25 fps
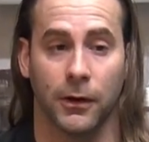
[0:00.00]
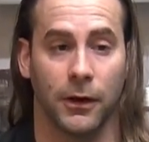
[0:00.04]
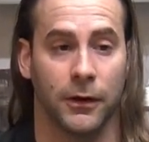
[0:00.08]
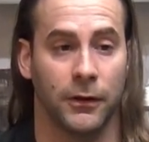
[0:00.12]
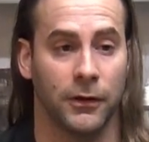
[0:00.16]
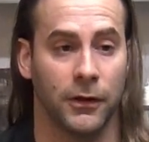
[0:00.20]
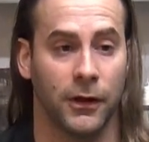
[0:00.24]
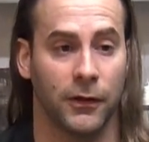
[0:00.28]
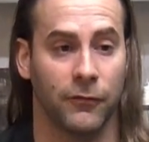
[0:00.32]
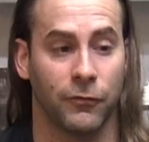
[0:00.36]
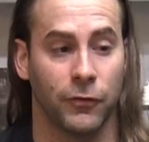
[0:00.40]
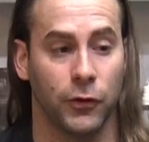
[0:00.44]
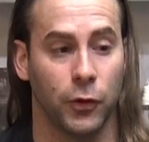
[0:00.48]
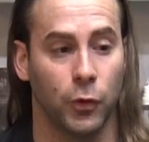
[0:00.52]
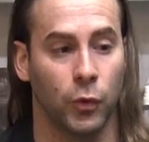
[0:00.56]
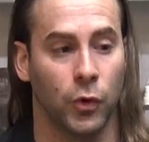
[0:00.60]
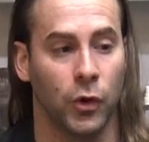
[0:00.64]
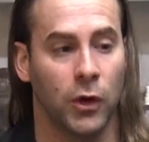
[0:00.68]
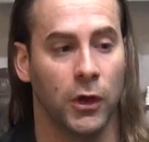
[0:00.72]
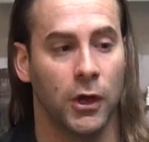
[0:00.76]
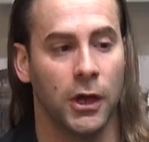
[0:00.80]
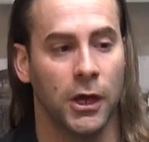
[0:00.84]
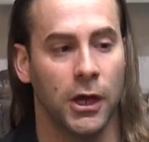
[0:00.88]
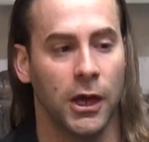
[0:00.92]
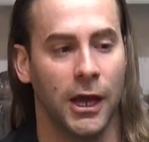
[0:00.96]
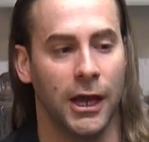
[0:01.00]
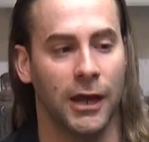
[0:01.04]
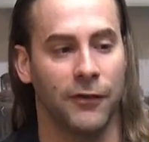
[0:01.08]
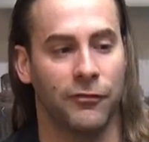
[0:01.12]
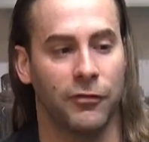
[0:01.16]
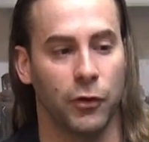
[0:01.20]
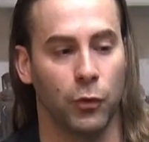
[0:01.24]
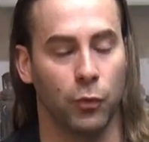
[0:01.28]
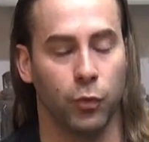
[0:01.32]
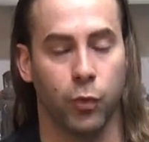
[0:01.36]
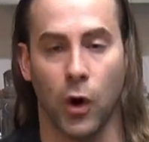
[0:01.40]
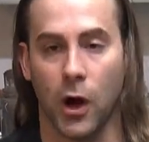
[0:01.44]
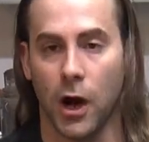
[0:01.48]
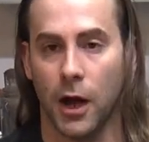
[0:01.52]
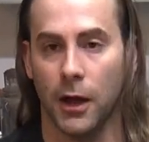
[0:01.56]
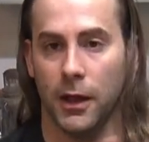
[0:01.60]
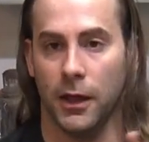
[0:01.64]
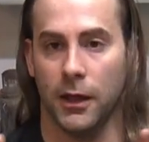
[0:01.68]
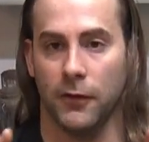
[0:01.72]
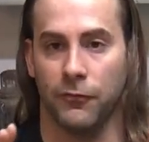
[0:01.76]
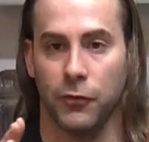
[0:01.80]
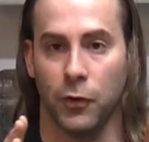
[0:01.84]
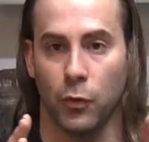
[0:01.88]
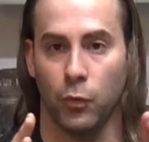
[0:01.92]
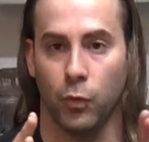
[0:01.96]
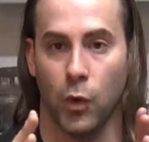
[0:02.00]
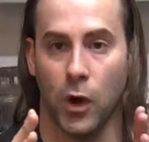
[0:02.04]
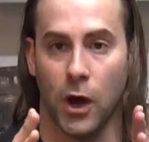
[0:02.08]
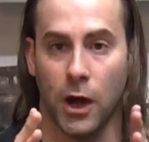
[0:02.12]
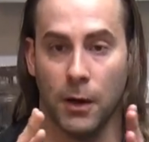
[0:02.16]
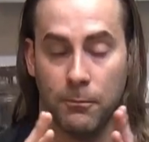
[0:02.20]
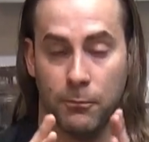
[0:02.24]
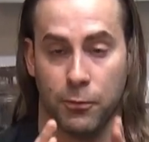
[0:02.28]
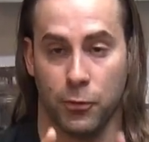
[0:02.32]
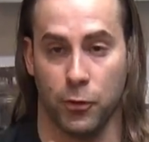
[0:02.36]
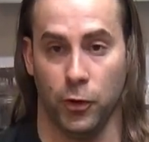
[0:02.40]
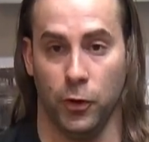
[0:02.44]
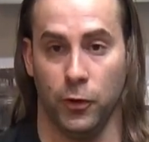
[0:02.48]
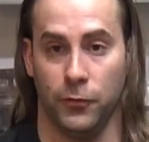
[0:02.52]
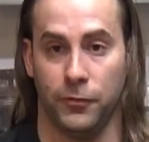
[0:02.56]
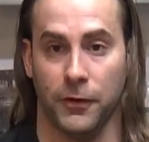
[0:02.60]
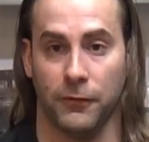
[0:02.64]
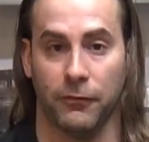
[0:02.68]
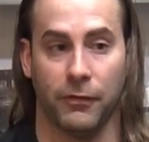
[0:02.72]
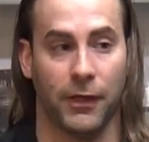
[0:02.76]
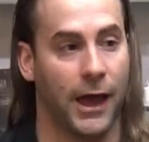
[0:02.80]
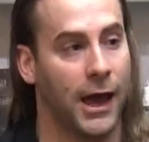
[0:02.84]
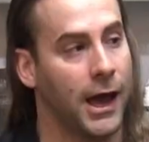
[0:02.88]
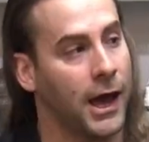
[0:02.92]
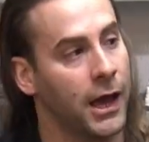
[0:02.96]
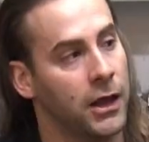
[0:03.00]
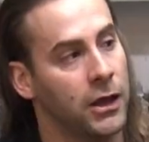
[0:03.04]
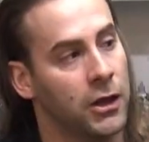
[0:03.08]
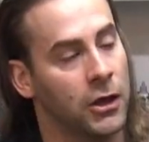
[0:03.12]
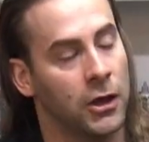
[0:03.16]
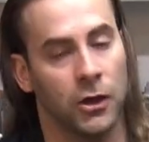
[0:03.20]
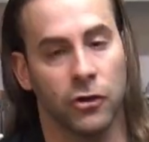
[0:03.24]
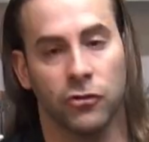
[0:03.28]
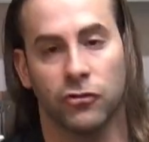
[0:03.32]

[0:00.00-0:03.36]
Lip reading: And if you want proof of that,